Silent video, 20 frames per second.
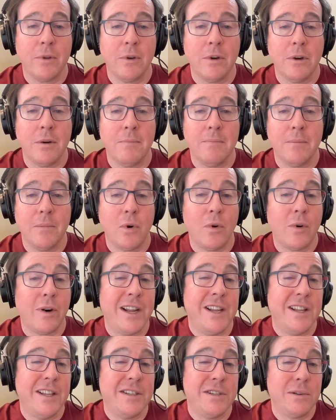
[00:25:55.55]
um, or
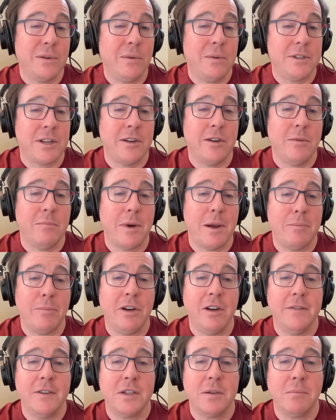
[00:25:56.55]
any of these tools i know my
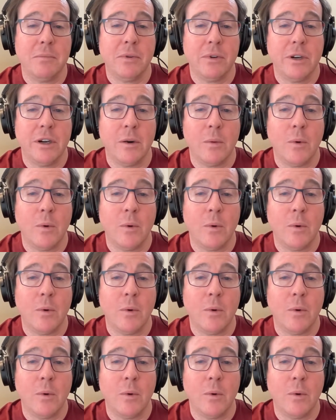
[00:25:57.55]
previous employer